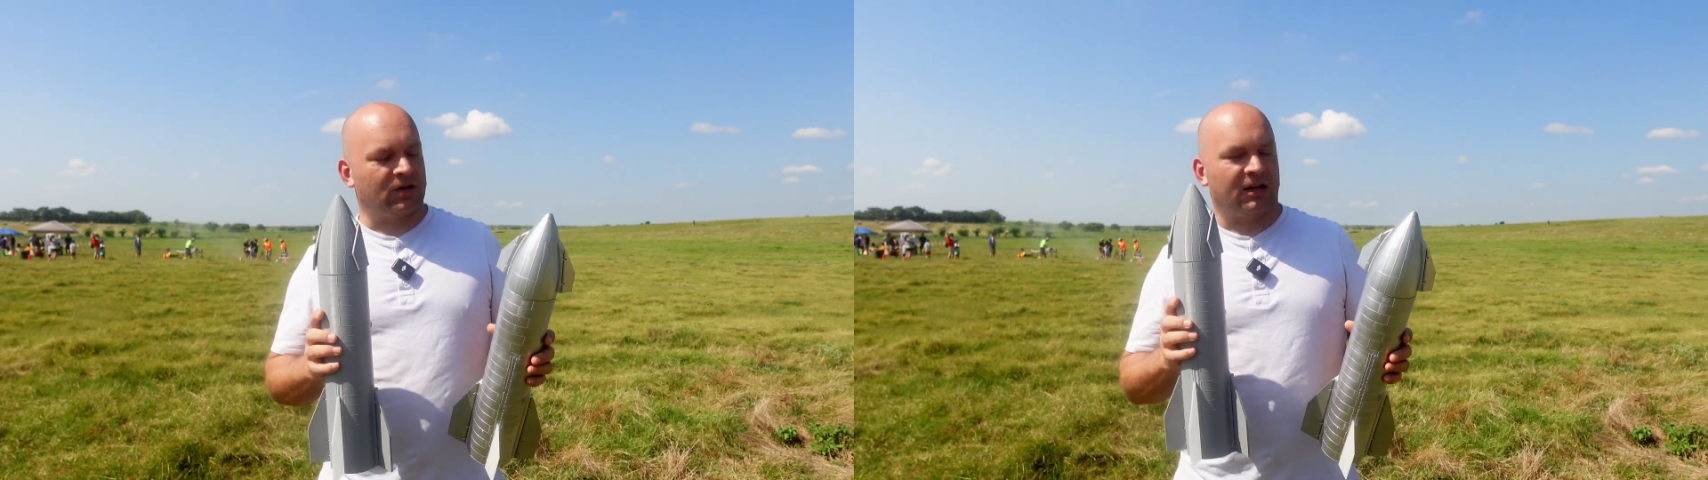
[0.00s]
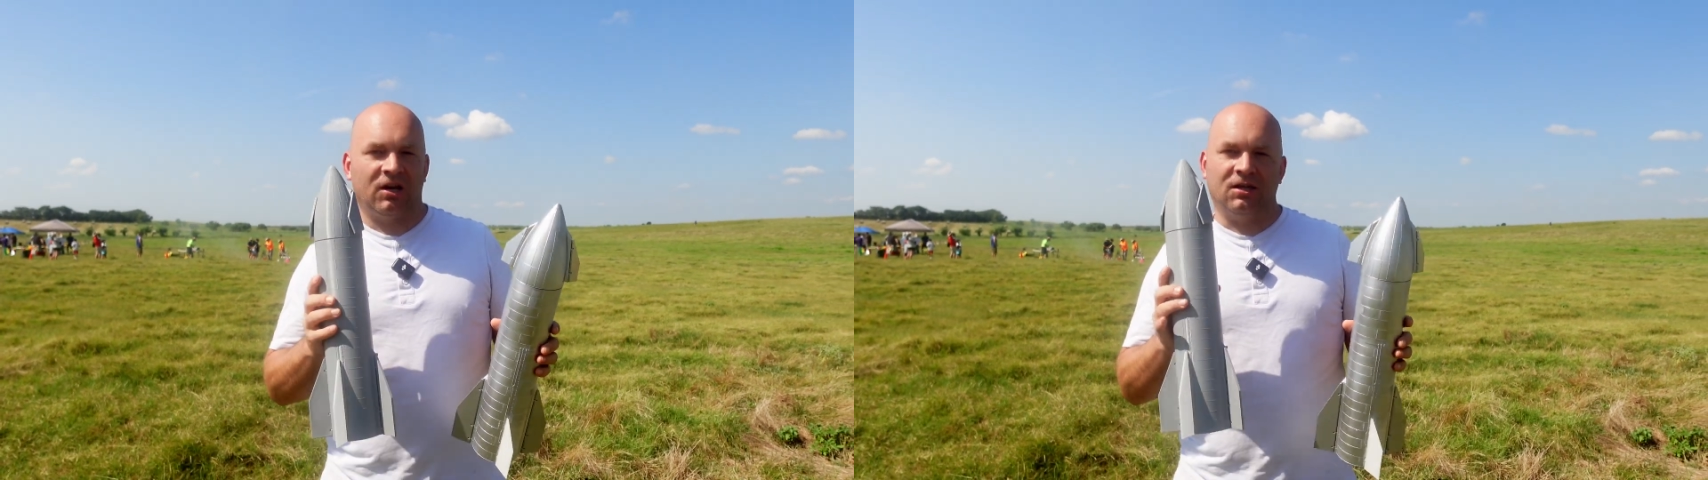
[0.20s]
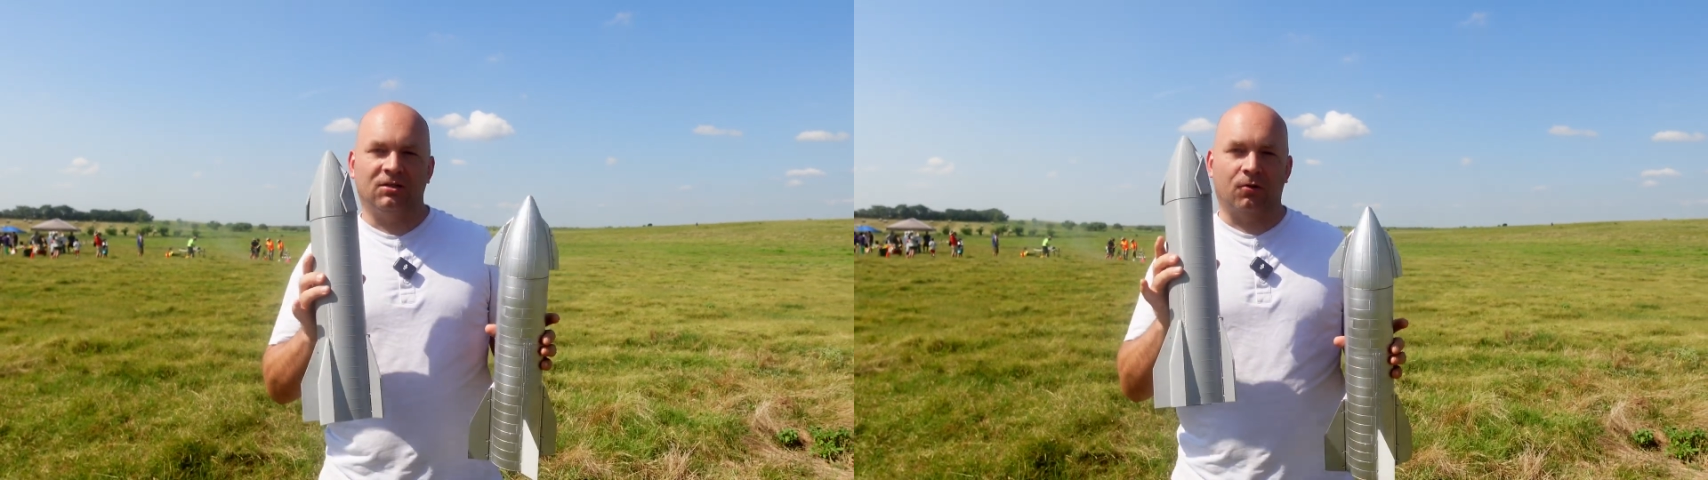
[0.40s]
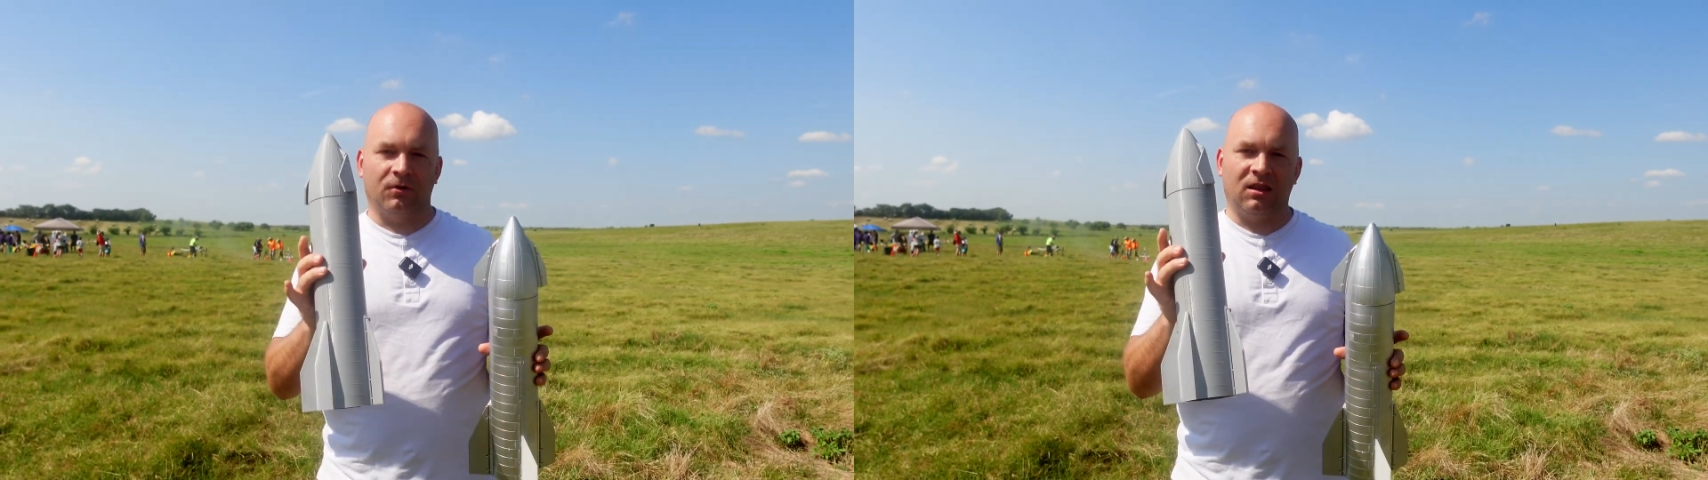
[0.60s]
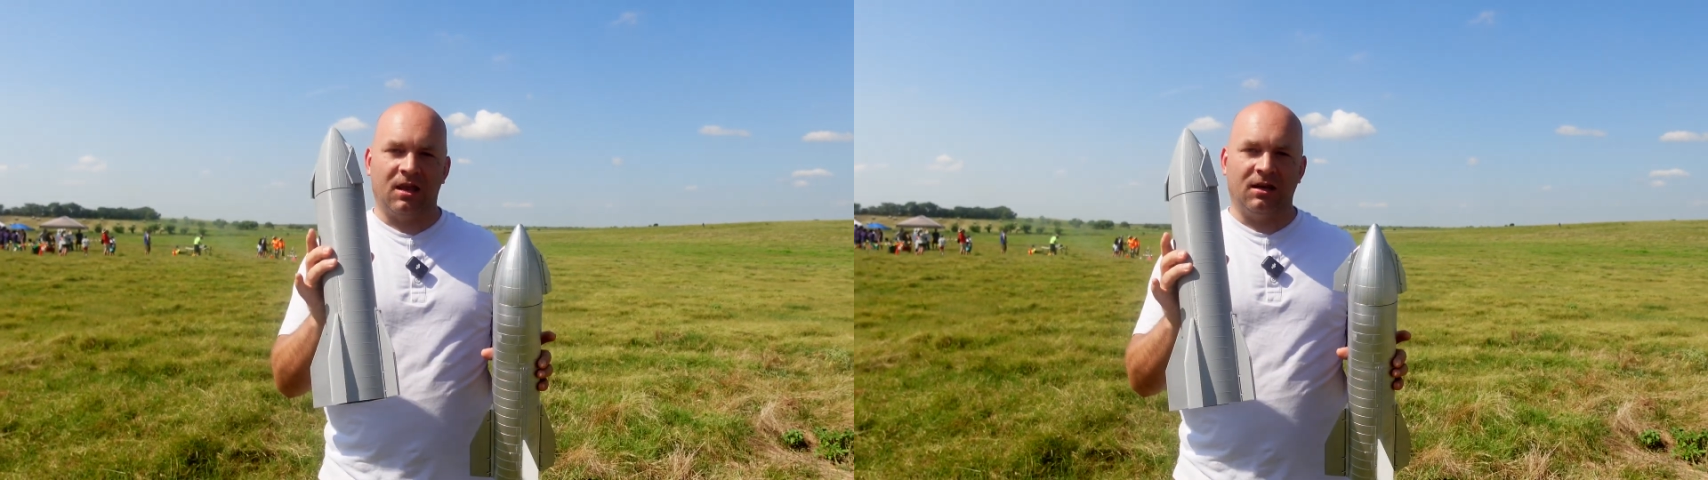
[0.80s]
and I changed
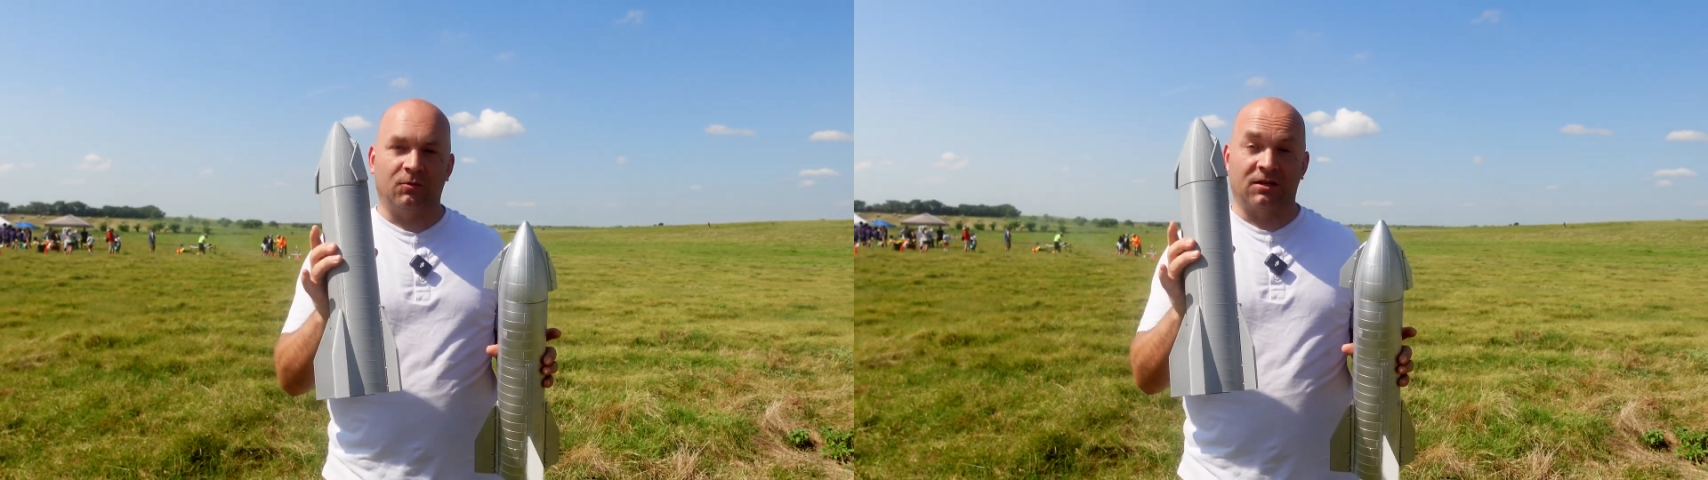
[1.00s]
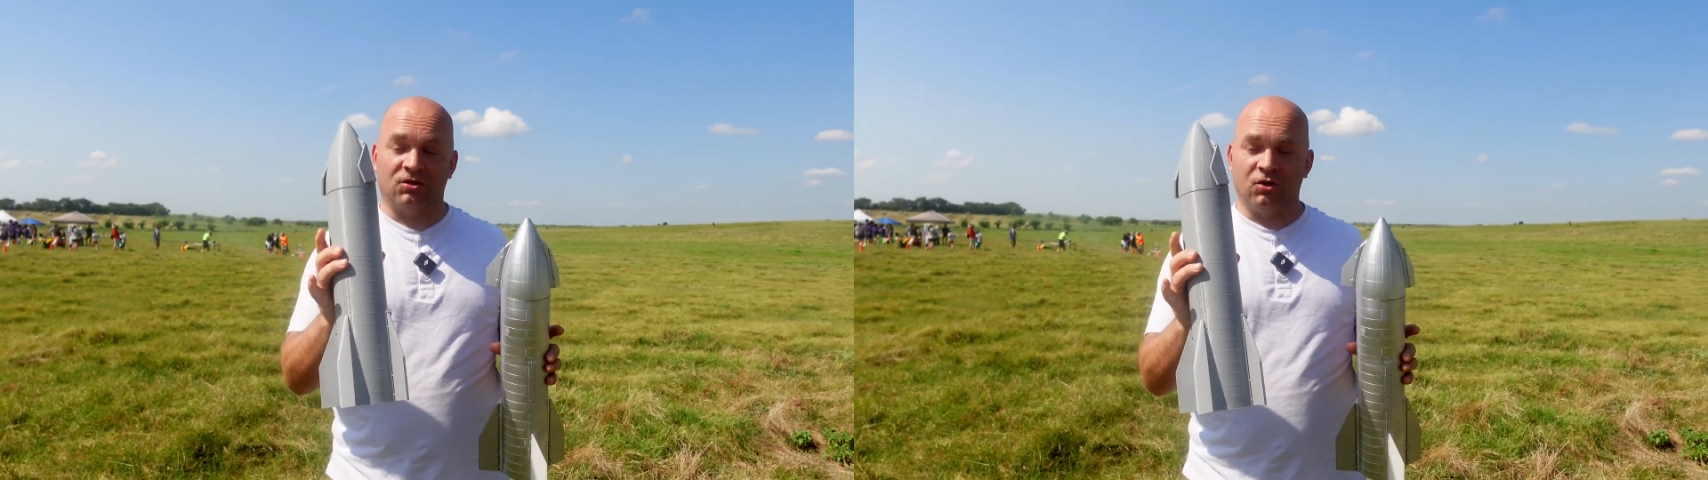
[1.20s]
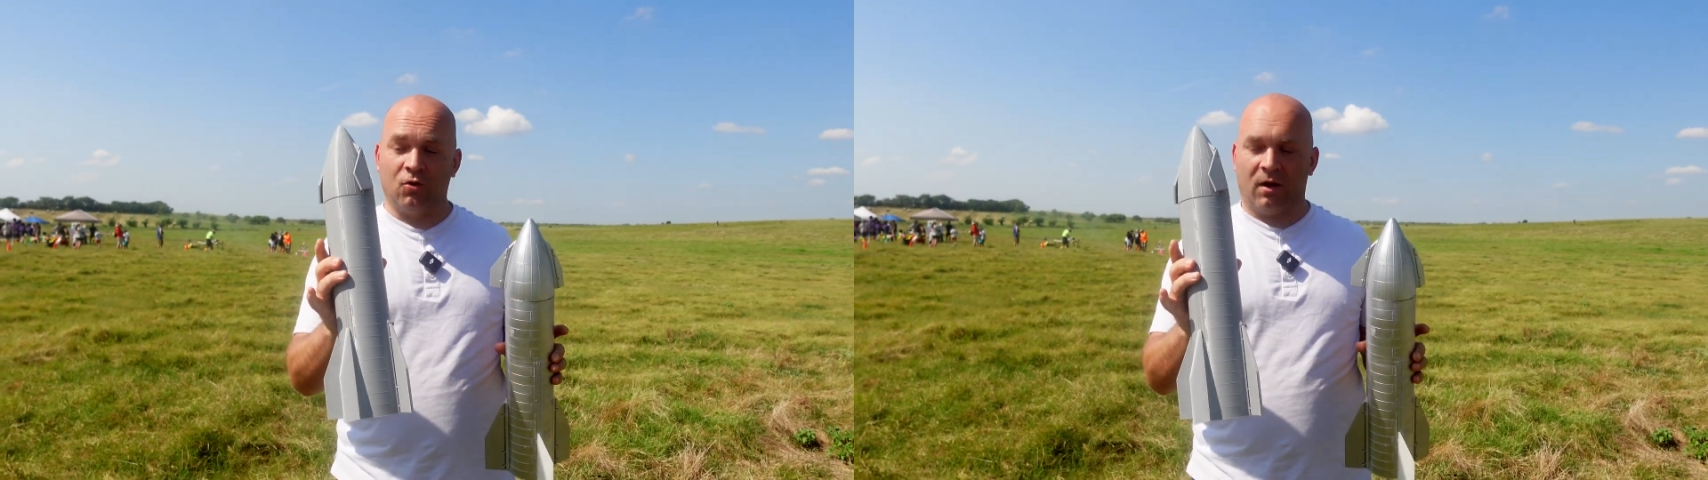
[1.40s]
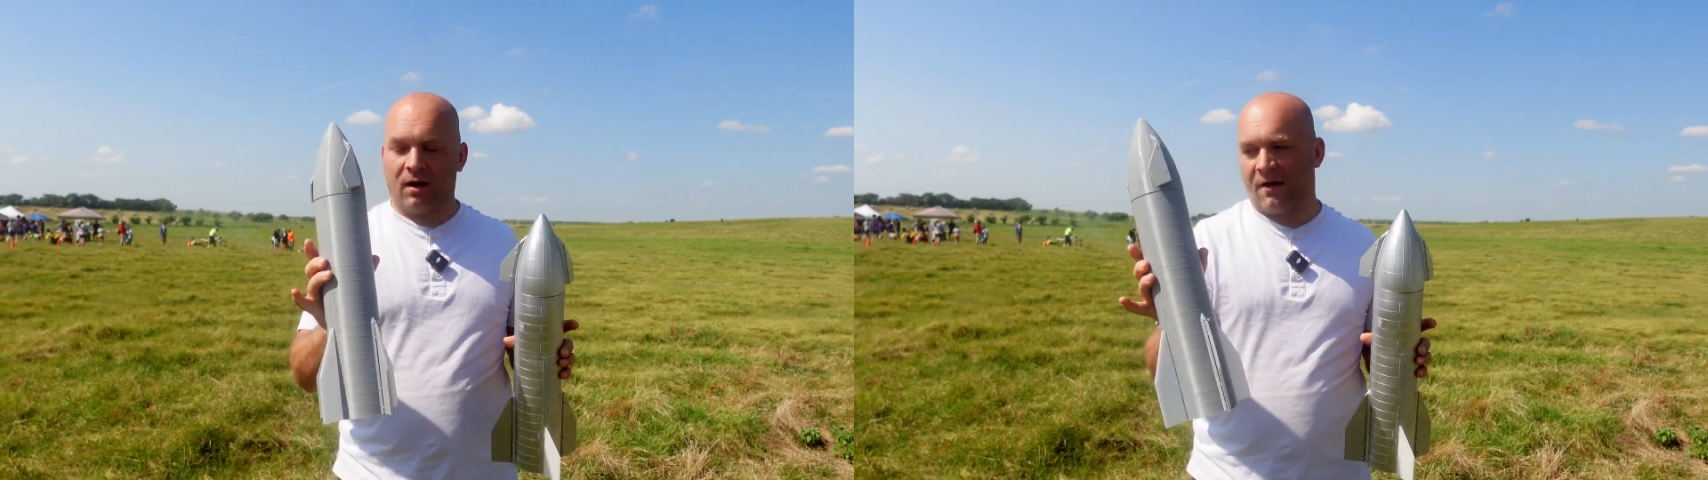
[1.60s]
3 things with this new one.